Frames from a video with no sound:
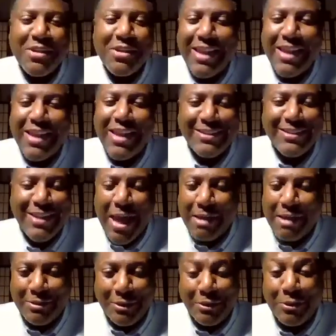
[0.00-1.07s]
That's just
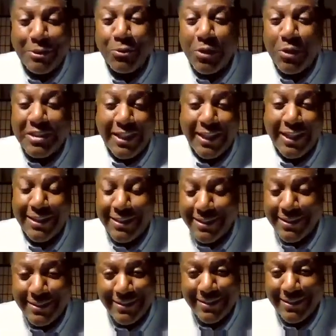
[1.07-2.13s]
absolutely
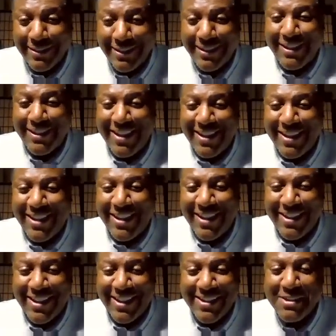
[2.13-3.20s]
ridiculous.
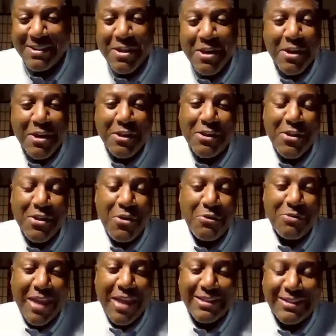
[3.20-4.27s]

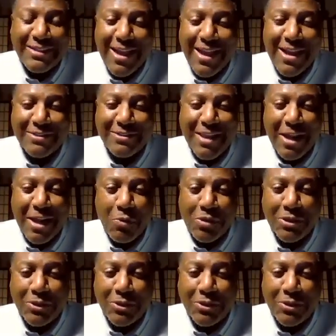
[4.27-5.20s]
That sounds like one of those.